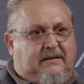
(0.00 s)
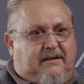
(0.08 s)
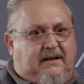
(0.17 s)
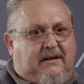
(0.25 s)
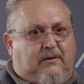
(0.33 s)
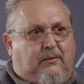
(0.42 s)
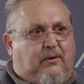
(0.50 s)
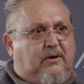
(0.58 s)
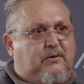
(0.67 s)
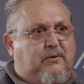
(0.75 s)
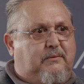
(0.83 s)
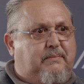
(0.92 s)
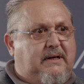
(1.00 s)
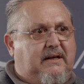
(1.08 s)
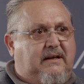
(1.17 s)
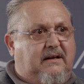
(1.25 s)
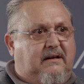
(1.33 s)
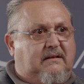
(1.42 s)
the award would
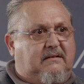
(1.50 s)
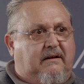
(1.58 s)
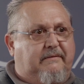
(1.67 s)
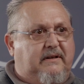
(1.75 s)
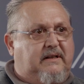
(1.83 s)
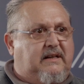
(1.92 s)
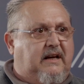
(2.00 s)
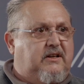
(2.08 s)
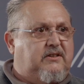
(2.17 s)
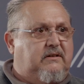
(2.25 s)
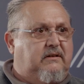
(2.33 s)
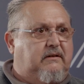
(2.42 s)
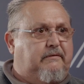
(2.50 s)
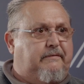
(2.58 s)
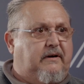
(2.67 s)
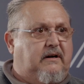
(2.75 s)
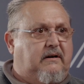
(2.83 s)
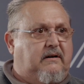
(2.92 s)
be a vindication of
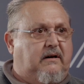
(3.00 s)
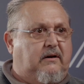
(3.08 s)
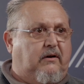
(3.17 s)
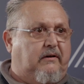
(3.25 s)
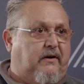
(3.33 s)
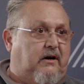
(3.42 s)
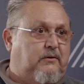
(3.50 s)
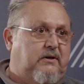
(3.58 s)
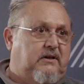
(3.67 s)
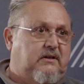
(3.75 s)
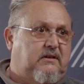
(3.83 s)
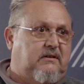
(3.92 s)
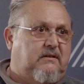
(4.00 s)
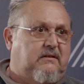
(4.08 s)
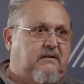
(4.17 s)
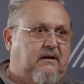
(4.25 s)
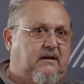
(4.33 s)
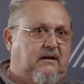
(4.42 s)
a lot of hard work.
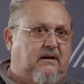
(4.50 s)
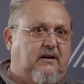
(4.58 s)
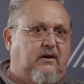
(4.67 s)
A